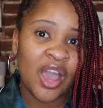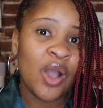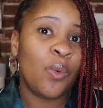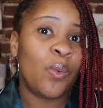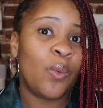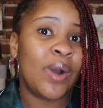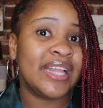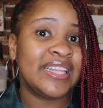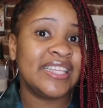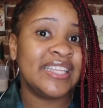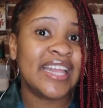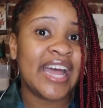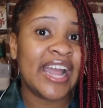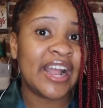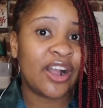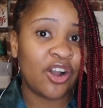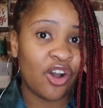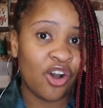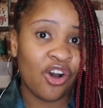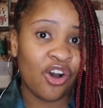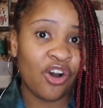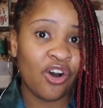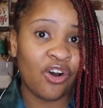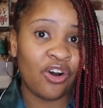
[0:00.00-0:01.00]
Why did I
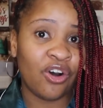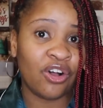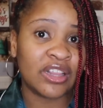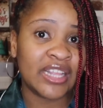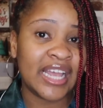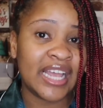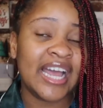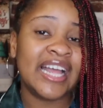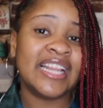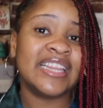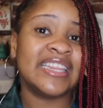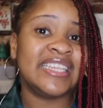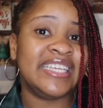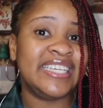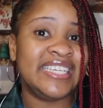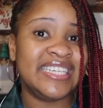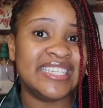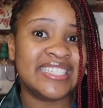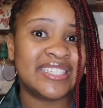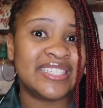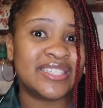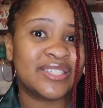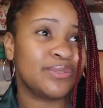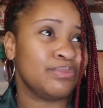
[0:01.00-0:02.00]
call at
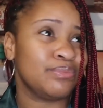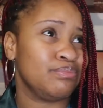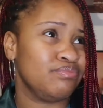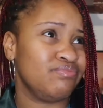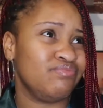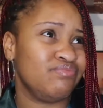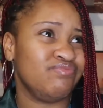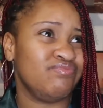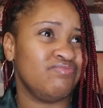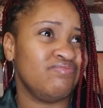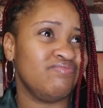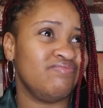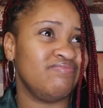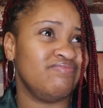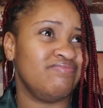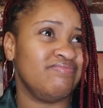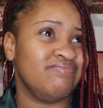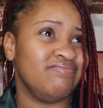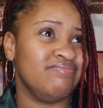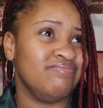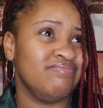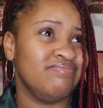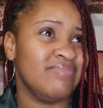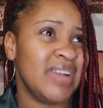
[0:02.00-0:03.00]
least
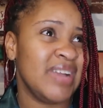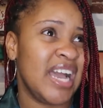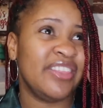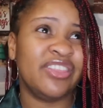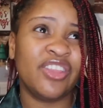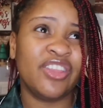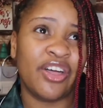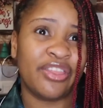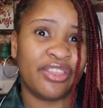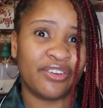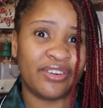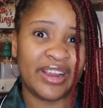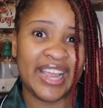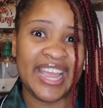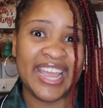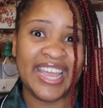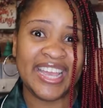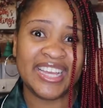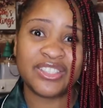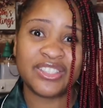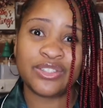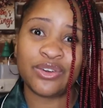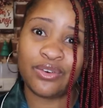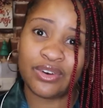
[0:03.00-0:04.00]
mm, another
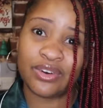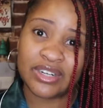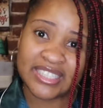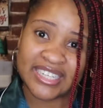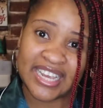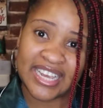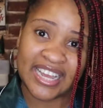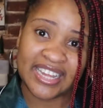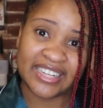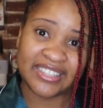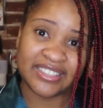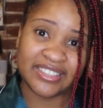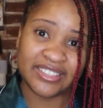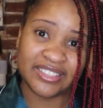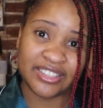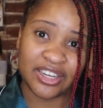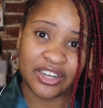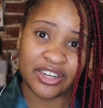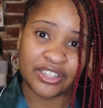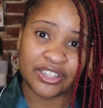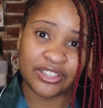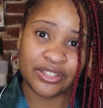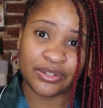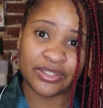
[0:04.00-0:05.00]
eight or ten
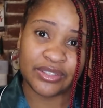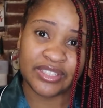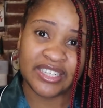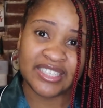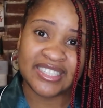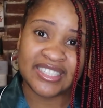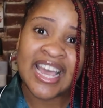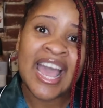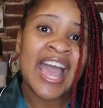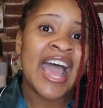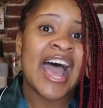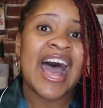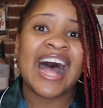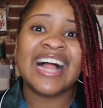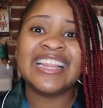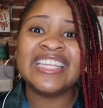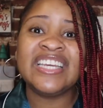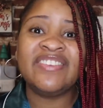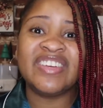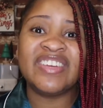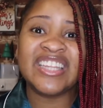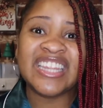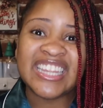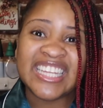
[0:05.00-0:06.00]
Dunkin' Donuts? I'll
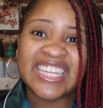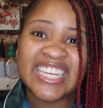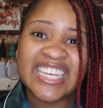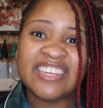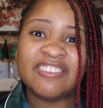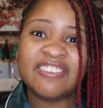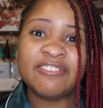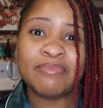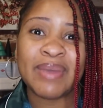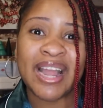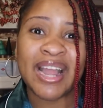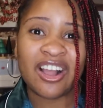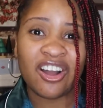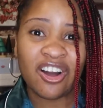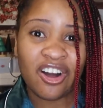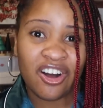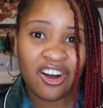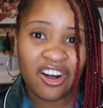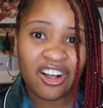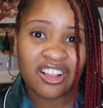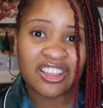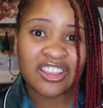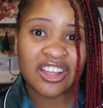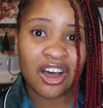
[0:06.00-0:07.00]
even leave my
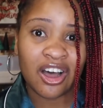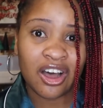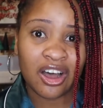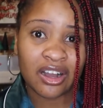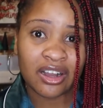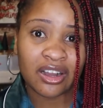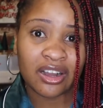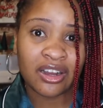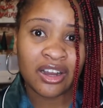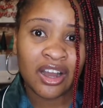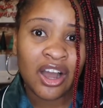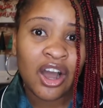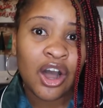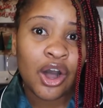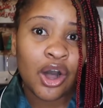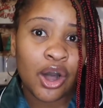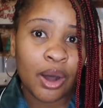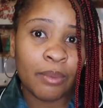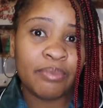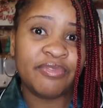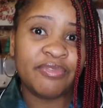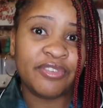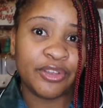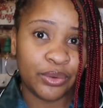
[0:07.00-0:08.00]
call log
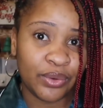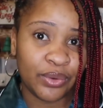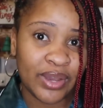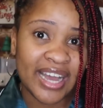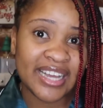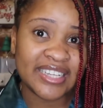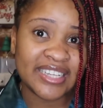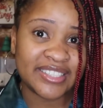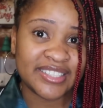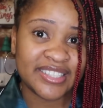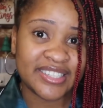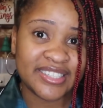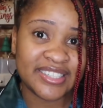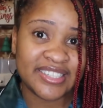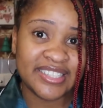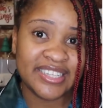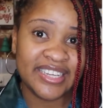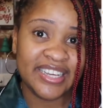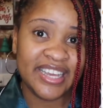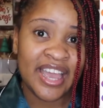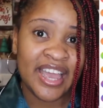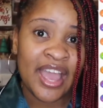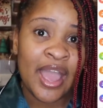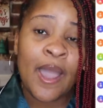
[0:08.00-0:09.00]
up for you guys to
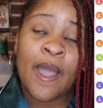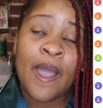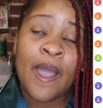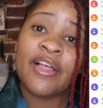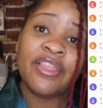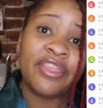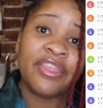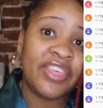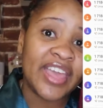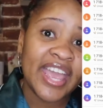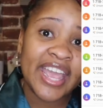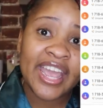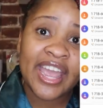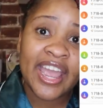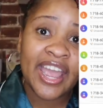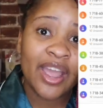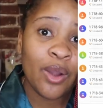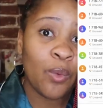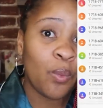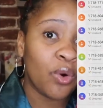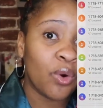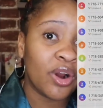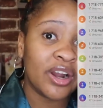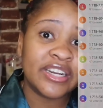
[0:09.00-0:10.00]
see. They
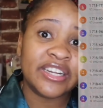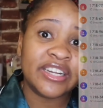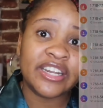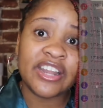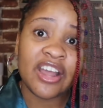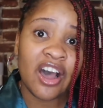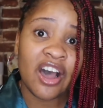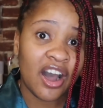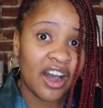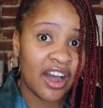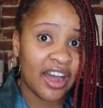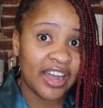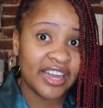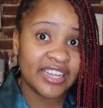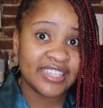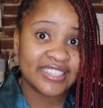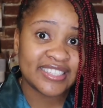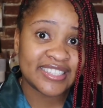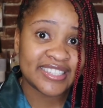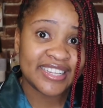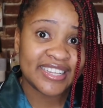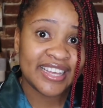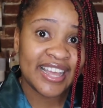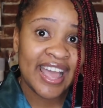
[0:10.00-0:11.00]
were
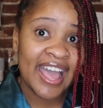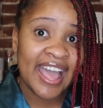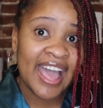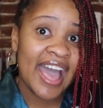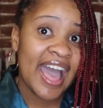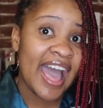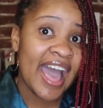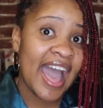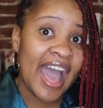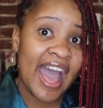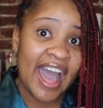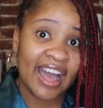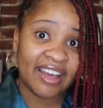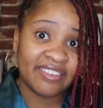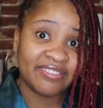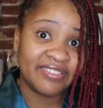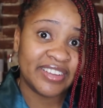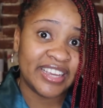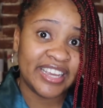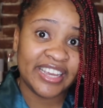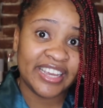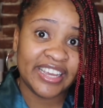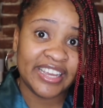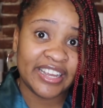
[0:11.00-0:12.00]
not
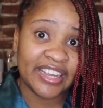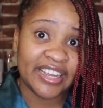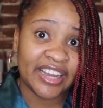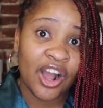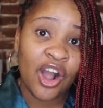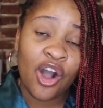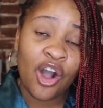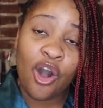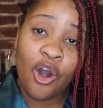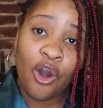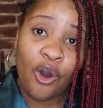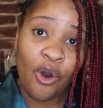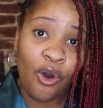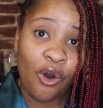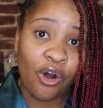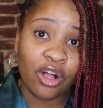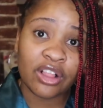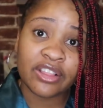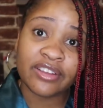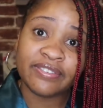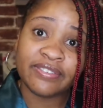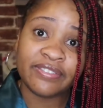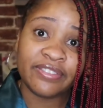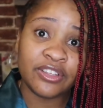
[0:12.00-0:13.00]
having
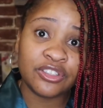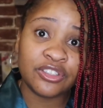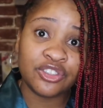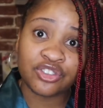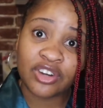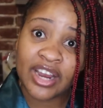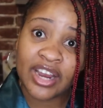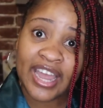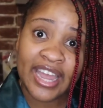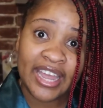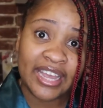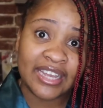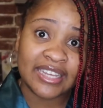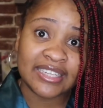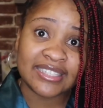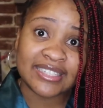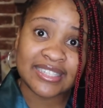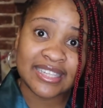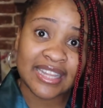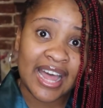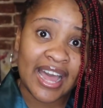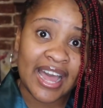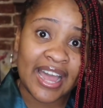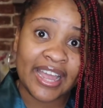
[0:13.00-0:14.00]
all of the
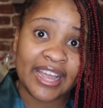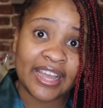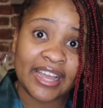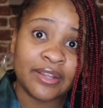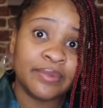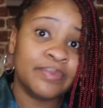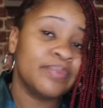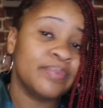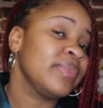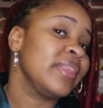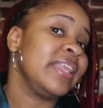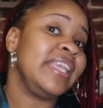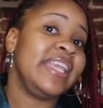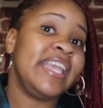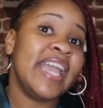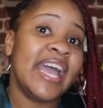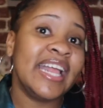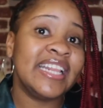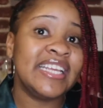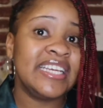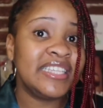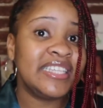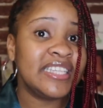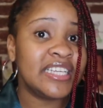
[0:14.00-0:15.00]
drinks. Like,
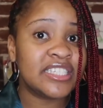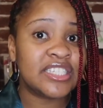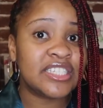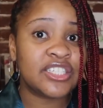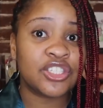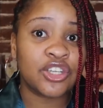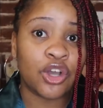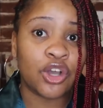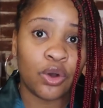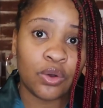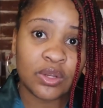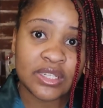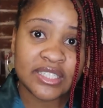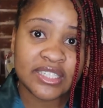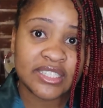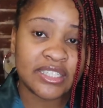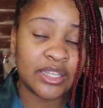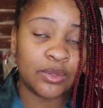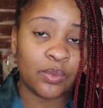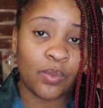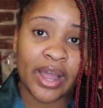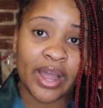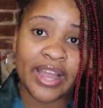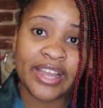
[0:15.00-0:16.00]
getting this
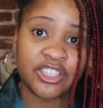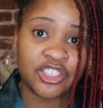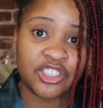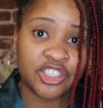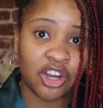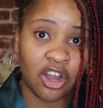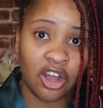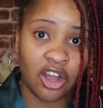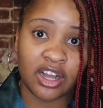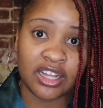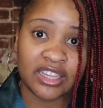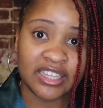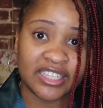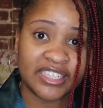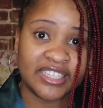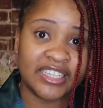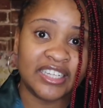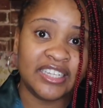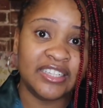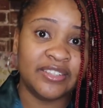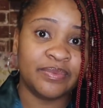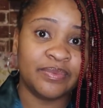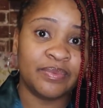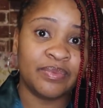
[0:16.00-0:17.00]
toasted white
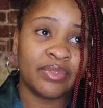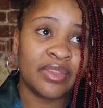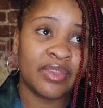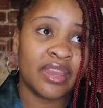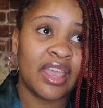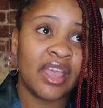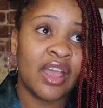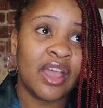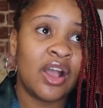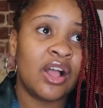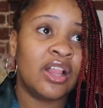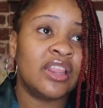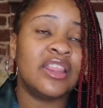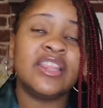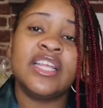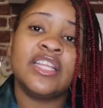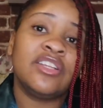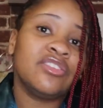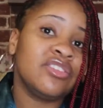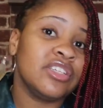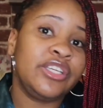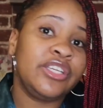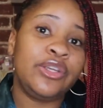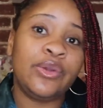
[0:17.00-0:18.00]
chocolate,
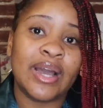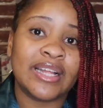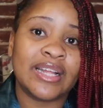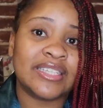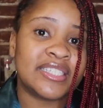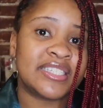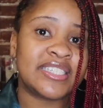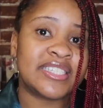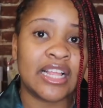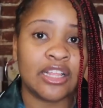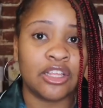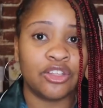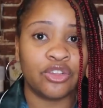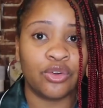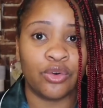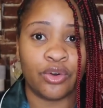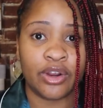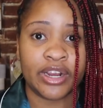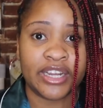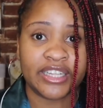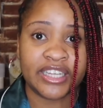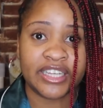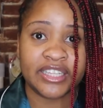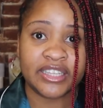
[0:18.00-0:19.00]
literally you had to sell an
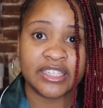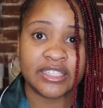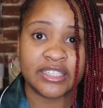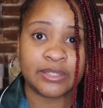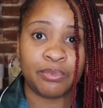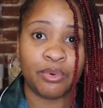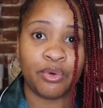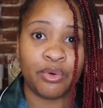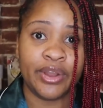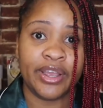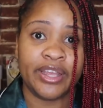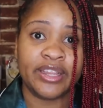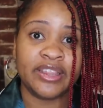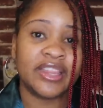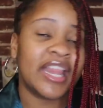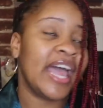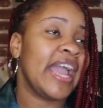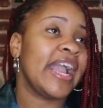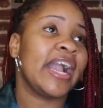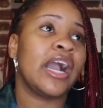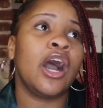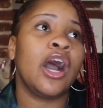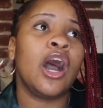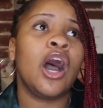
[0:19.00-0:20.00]
organ at this point.
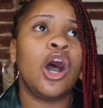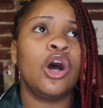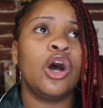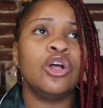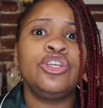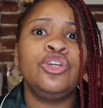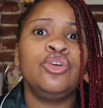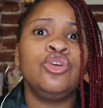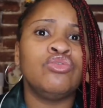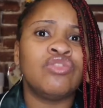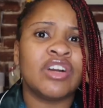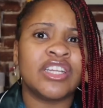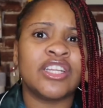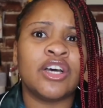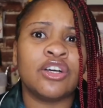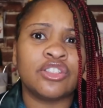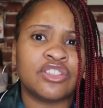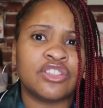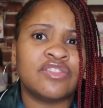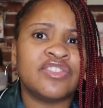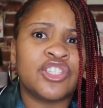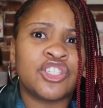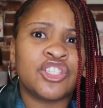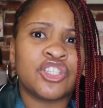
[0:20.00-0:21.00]
Like, how do you run out
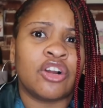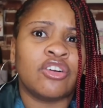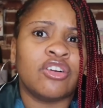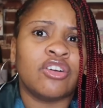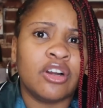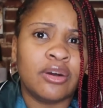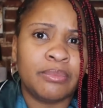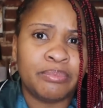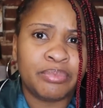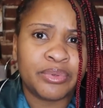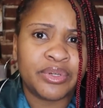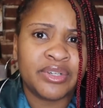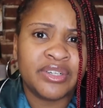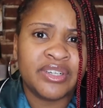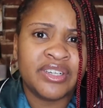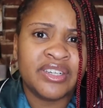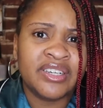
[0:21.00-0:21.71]
of syrup?